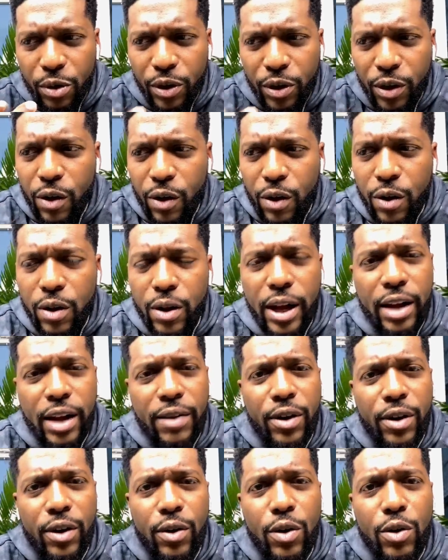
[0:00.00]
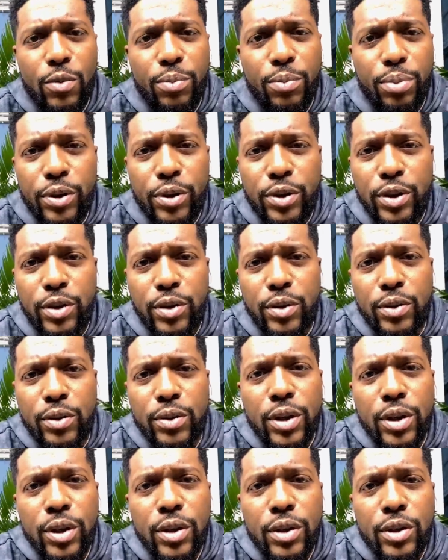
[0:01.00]
we all have our own
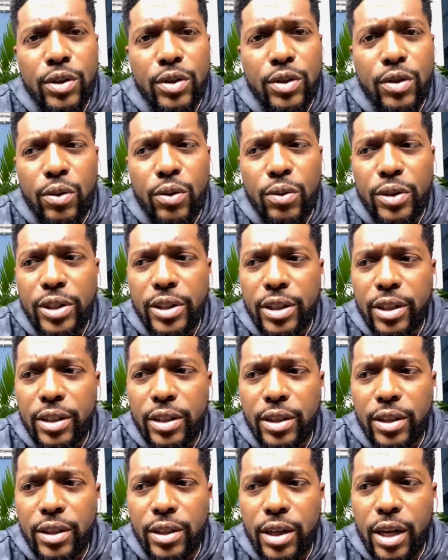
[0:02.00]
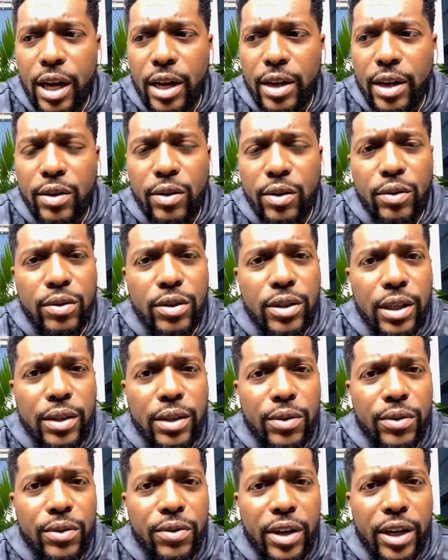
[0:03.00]
personal stories and, and God knows
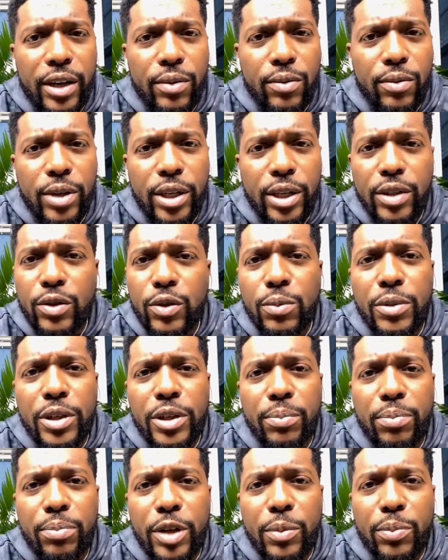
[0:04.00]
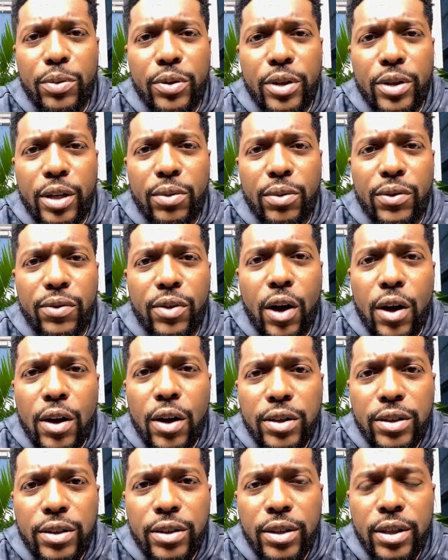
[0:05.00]
that we've had way too many people that we've
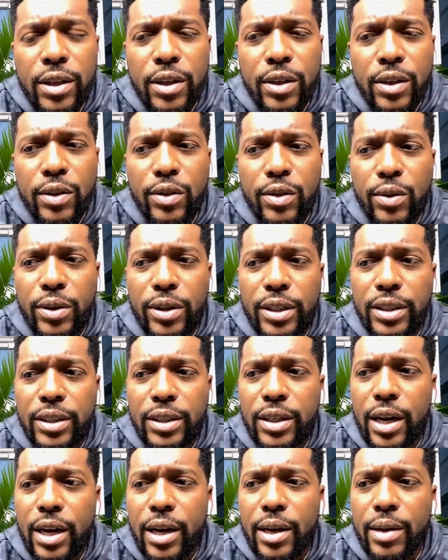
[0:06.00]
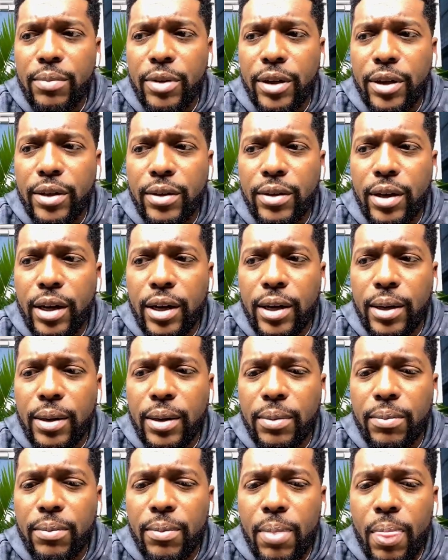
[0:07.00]
lost mm-hmm. during this time and
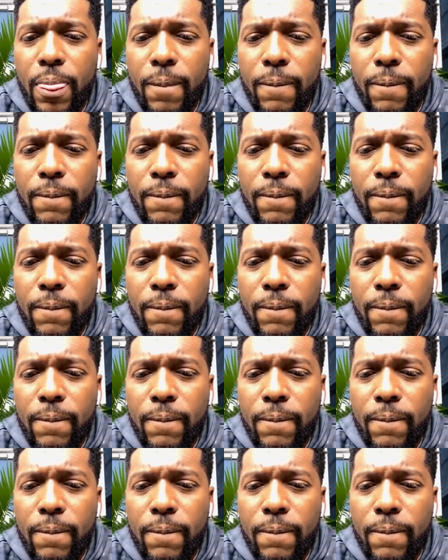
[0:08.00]
um,